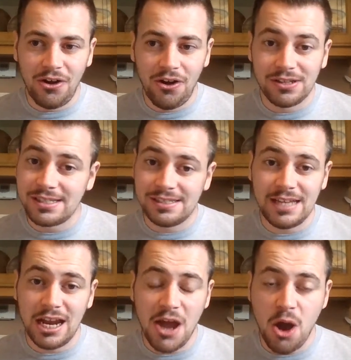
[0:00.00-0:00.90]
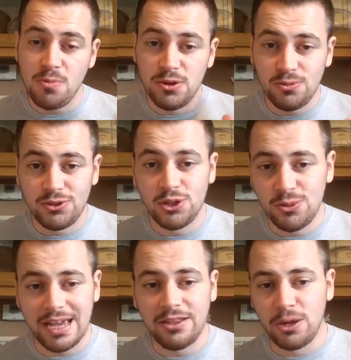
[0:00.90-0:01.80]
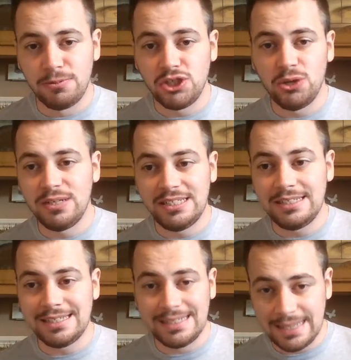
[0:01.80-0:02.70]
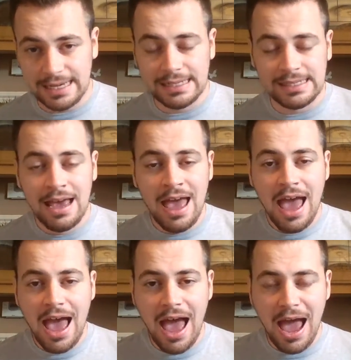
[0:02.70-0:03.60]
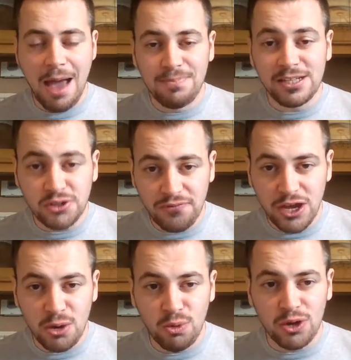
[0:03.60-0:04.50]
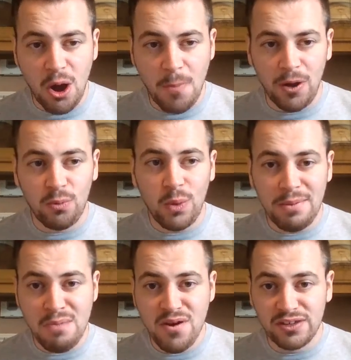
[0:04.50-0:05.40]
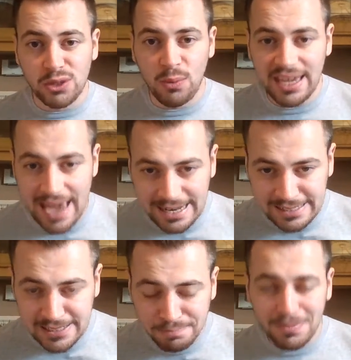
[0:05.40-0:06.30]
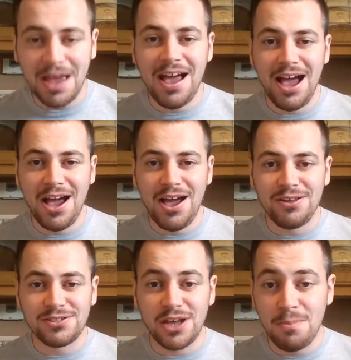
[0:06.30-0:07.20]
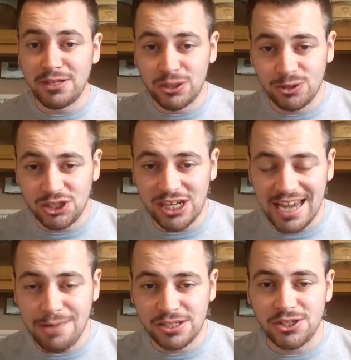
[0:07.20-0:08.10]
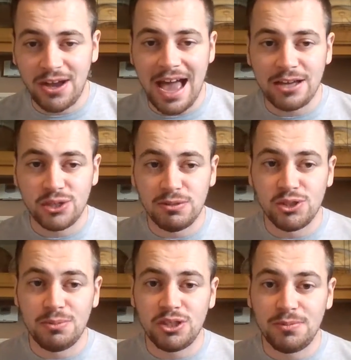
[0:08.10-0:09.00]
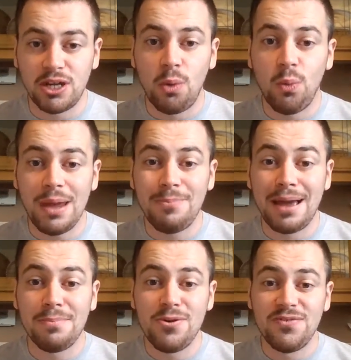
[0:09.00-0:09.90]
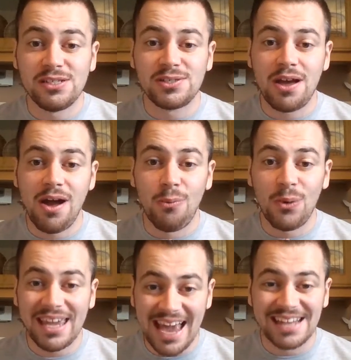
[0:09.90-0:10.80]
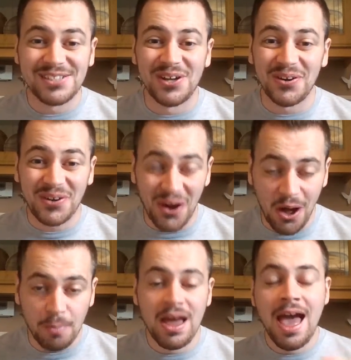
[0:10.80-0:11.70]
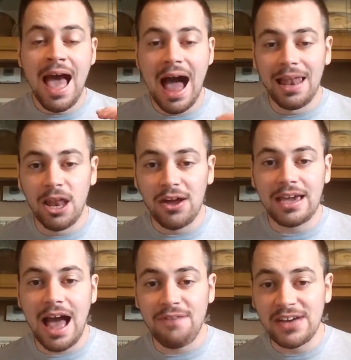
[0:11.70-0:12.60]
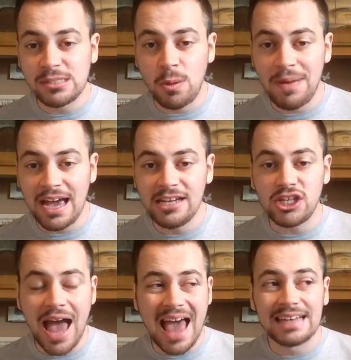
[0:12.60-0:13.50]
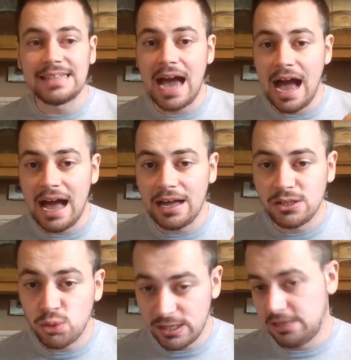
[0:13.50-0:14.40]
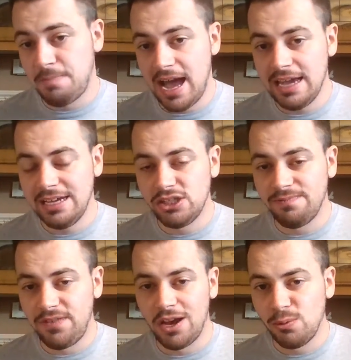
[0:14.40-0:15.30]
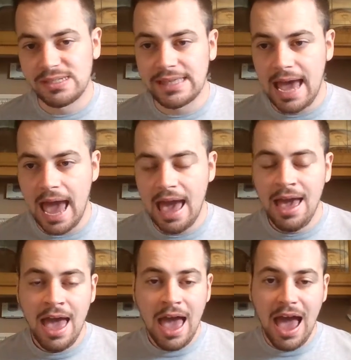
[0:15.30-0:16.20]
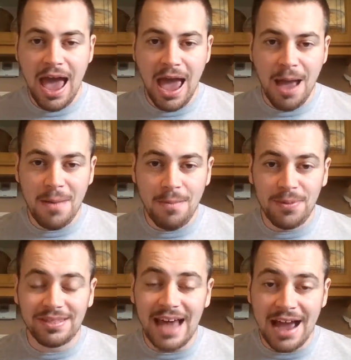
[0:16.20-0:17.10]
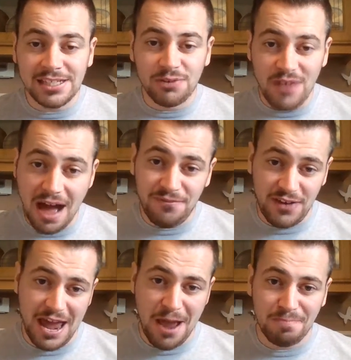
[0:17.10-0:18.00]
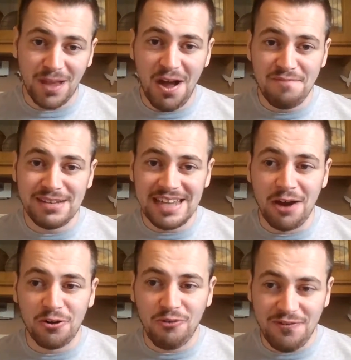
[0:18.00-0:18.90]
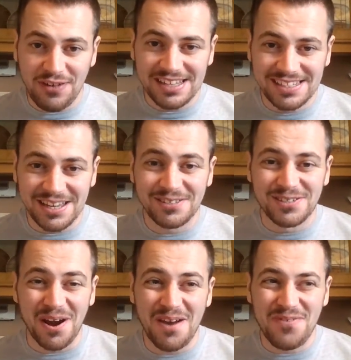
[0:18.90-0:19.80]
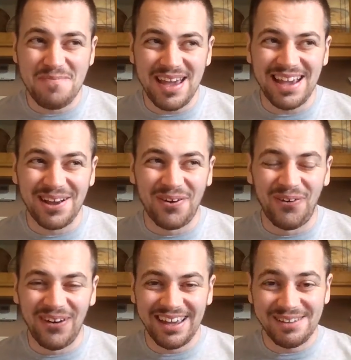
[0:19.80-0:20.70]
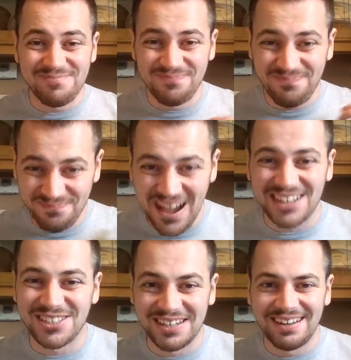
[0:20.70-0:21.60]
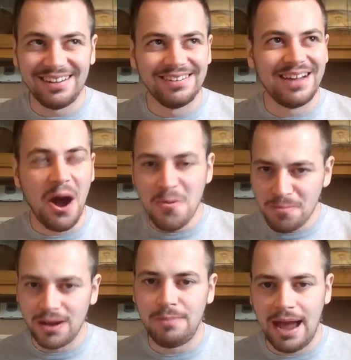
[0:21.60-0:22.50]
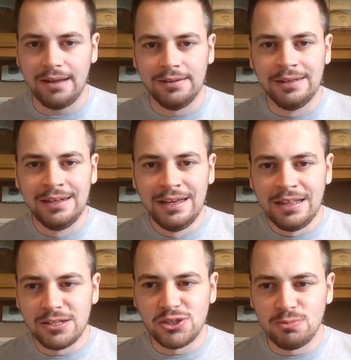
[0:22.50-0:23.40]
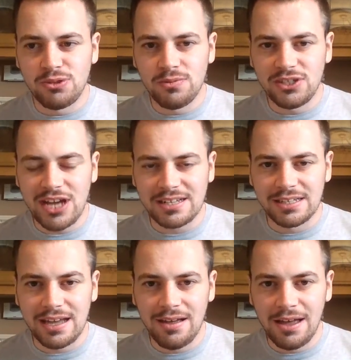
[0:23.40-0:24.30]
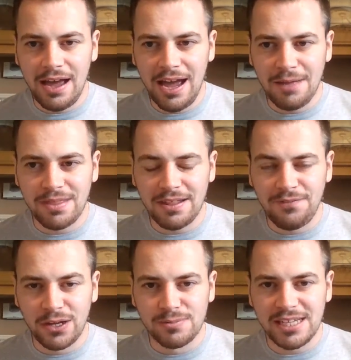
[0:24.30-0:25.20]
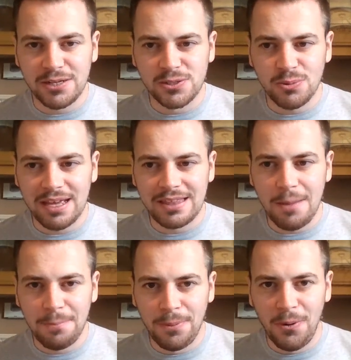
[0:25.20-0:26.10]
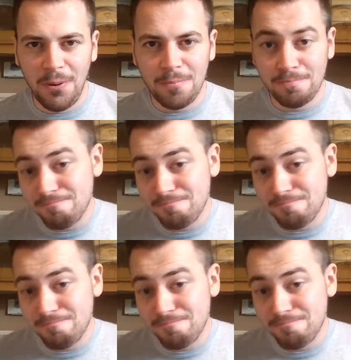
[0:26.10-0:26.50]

I sincerely hope you do get the opportunity to see it. This review will go up on We Make Movies on Weekends, so be sure to check out the site at www.wemakemoviesonweekends.com, and like our Facebook page and our Twitter page and follow us there. But that is a wrap for now. I've been Darryl Griffiths. Sorry for being quite passionate and open about the subject that the film deals with, but